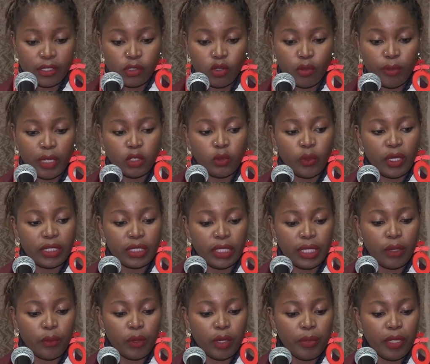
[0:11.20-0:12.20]
too much work
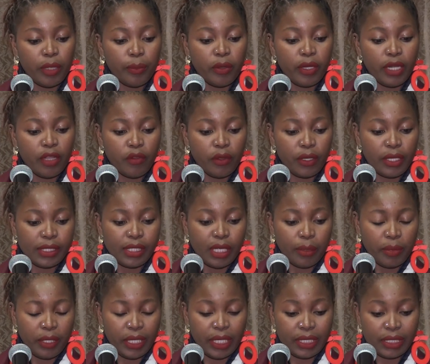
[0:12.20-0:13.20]
dealing with people living with
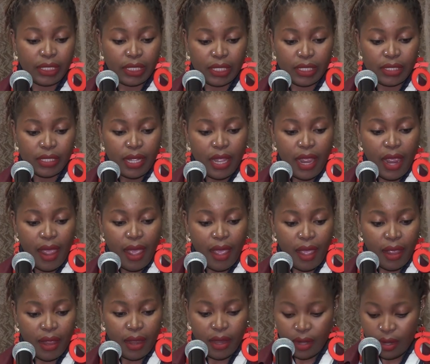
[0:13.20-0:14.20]
disabilities
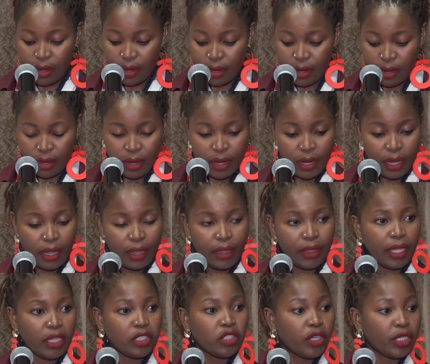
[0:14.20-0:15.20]
and
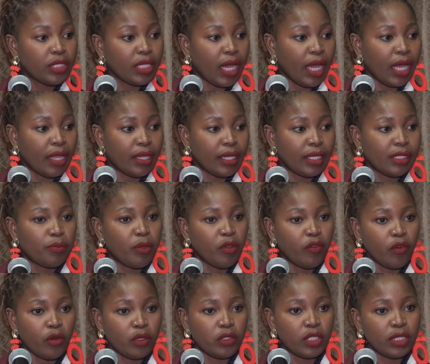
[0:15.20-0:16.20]
they treat others
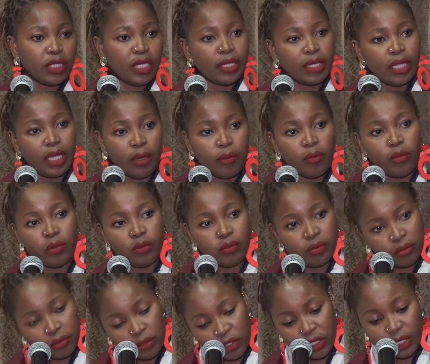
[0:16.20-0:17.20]
before treating them,
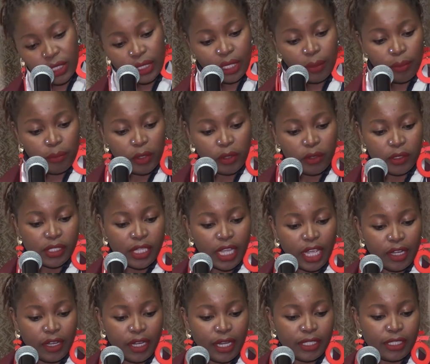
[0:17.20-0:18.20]
treating them because they are
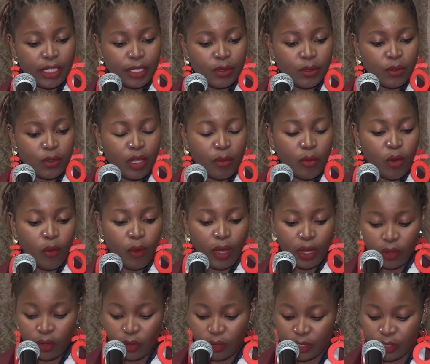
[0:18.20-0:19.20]
related to them or
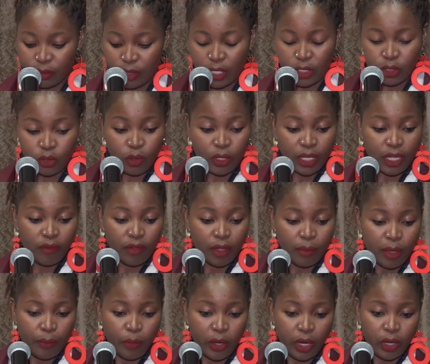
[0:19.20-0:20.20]
whatnot. They don't give them
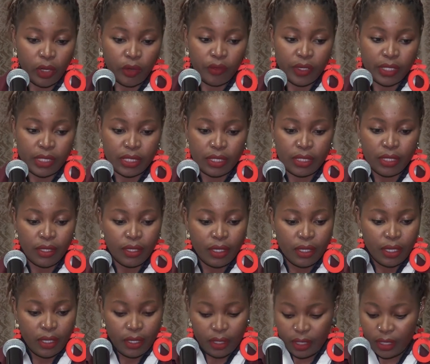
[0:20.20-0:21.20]
a priority.
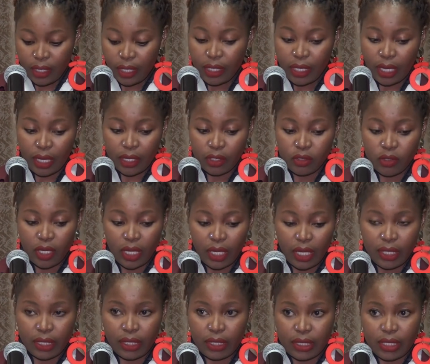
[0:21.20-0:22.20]
Yet getting to the
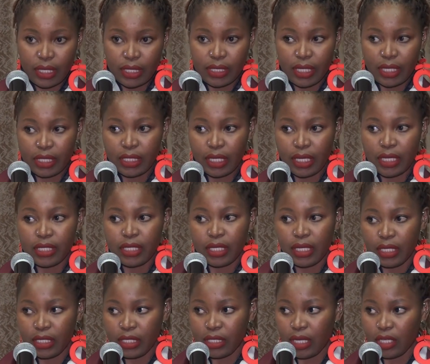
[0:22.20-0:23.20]
health centers
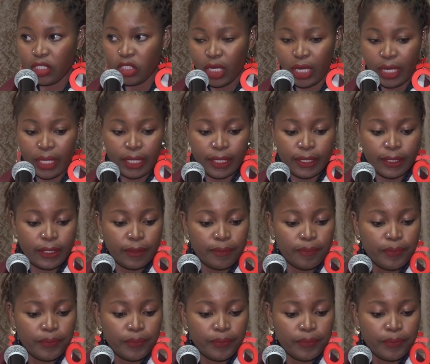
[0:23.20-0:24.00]
is a challenge.